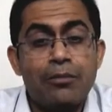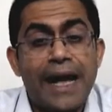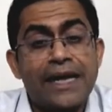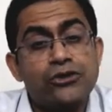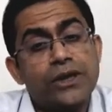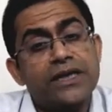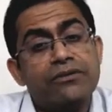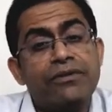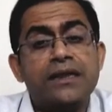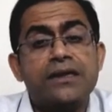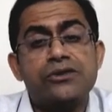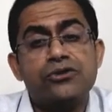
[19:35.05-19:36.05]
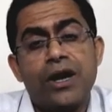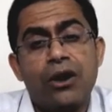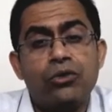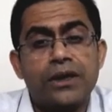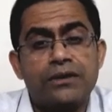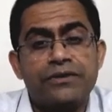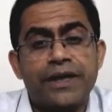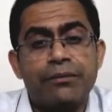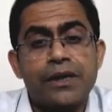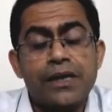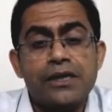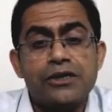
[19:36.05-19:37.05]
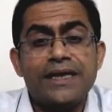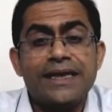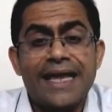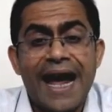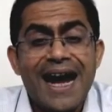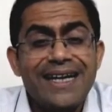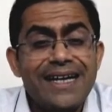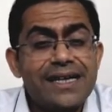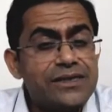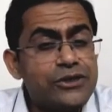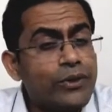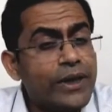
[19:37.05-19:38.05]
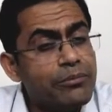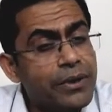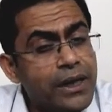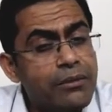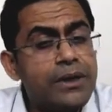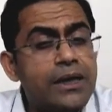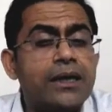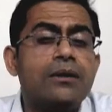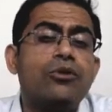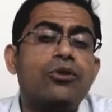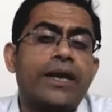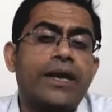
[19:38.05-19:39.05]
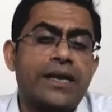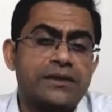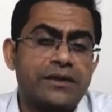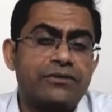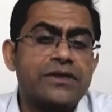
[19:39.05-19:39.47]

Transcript: But actually, the wealth is going to outlive them. So in that case, you can become a little more aggressive.